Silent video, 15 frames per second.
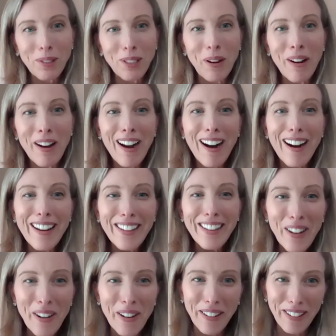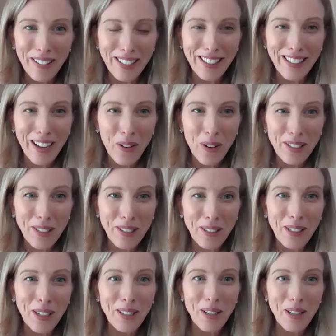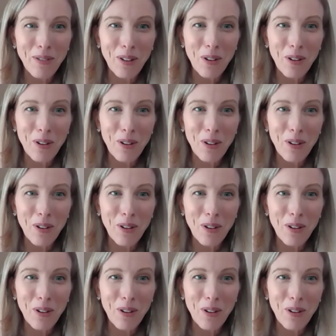So I can't answer that question because I don't